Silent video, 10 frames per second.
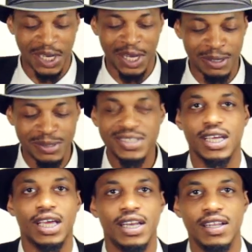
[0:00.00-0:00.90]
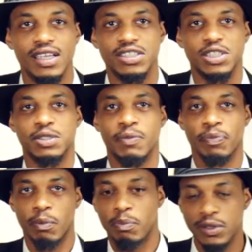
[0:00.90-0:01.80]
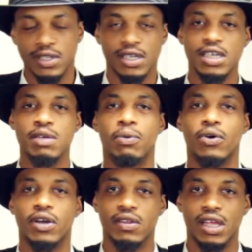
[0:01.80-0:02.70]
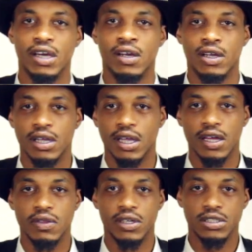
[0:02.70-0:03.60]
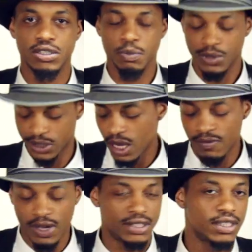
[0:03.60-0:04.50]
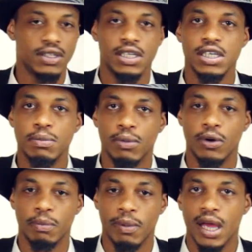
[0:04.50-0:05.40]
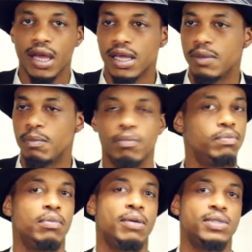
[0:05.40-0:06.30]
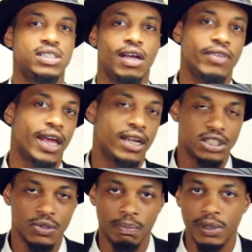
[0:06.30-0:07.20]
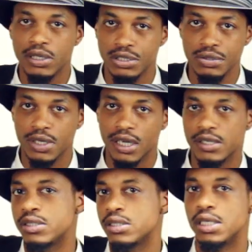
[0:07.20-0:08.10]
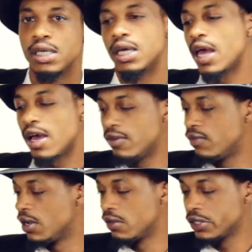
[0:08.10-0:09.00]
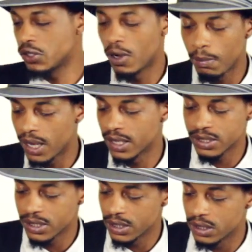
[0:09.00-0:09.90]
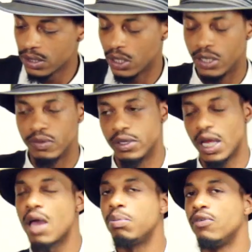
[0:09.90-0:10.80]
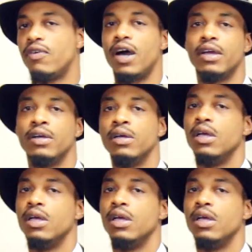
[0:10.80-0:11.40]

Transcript: clothes and then just put the keyboard in there, and then it's super safe. I take the keyboard bag and maybe stuff that into a big suitcase, have the Talkbox and the amplifier